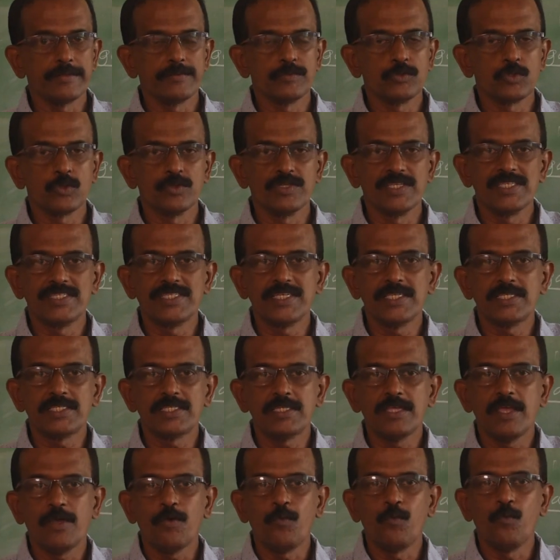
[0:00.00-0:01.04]
So this is
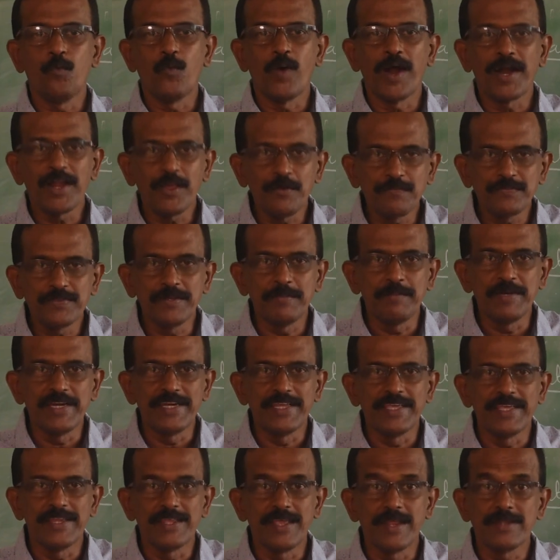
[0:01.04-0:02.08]
one of the
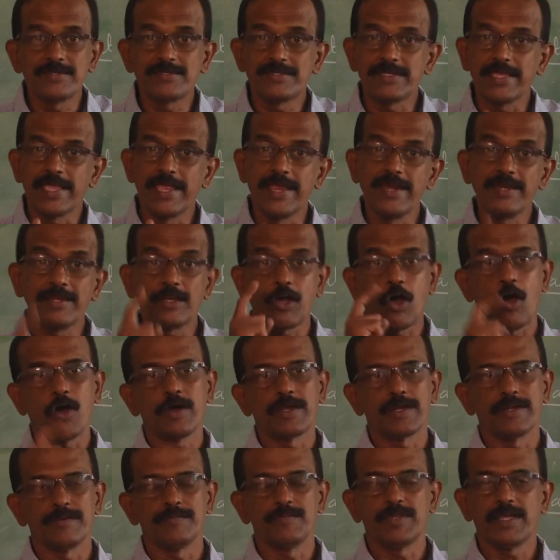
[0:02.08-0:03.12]
materials in concrete.